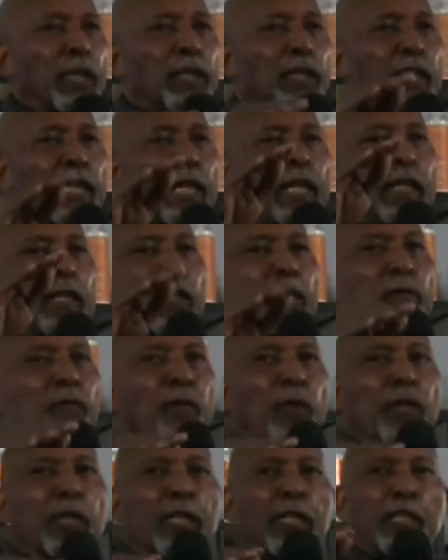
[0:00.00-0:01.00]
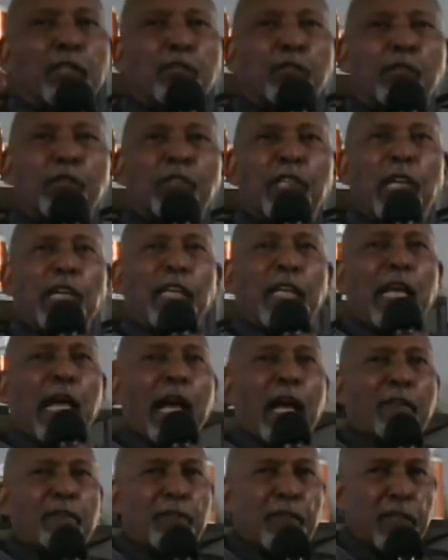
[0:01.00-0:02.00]
can't look for it unless you study
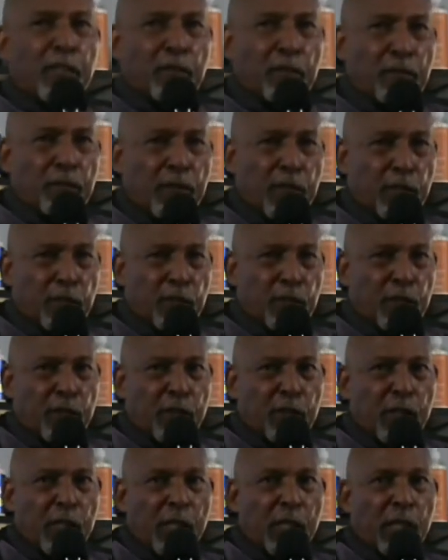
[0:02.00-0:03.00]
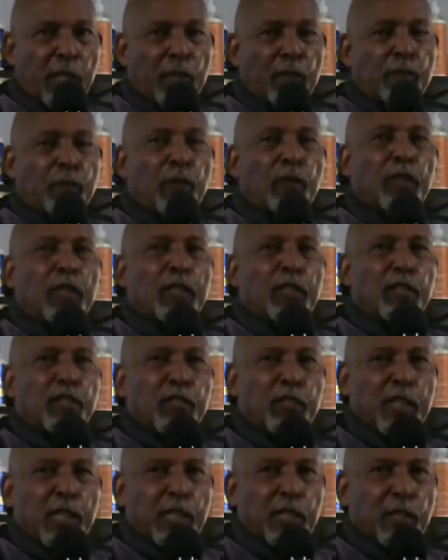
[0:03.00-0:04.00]
Africa first. So you can
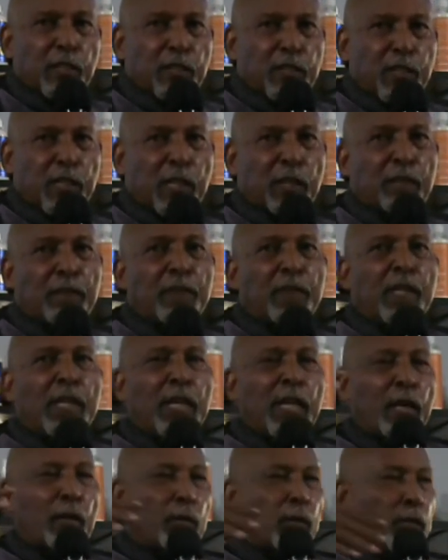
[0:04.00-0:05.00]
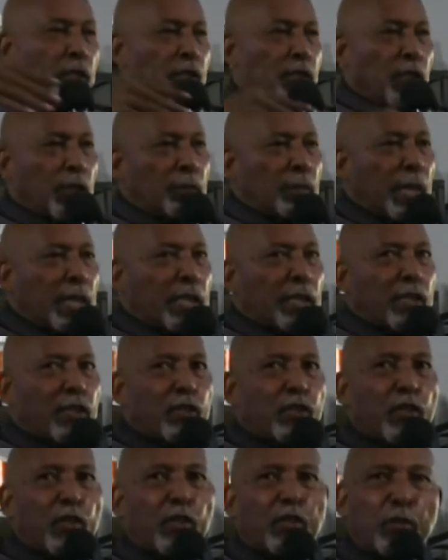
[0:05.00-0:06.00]
see yourself, and when you turn back in the
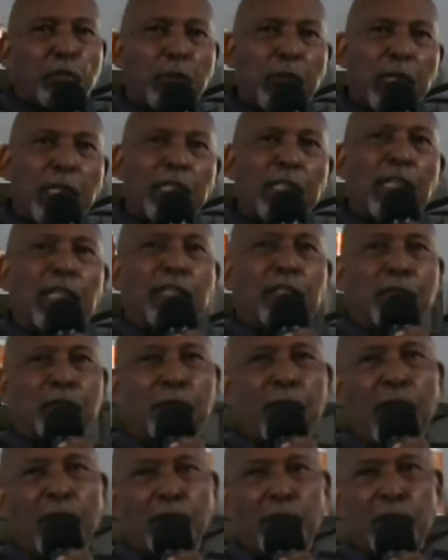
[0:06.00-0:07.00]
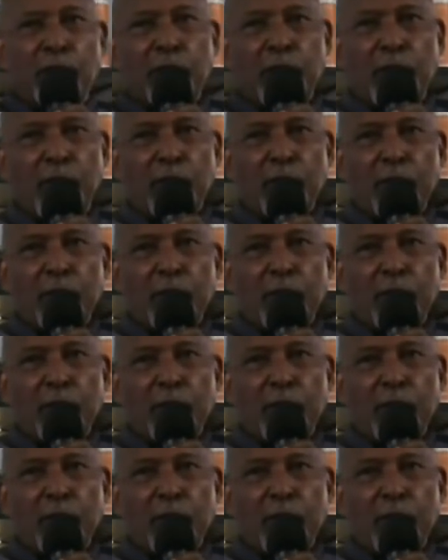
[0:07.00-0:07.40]
church, you will identify yourself.